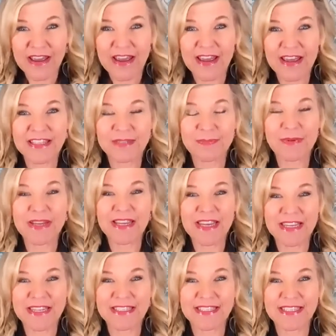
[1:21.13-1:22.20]
It's
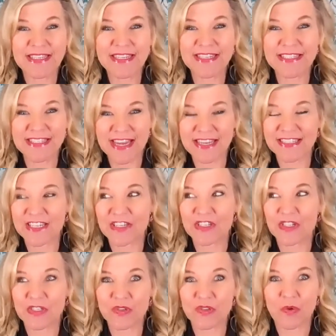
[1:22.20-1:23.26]
because he doesn't
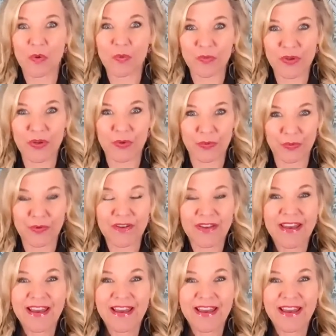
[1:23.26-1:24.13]
control you.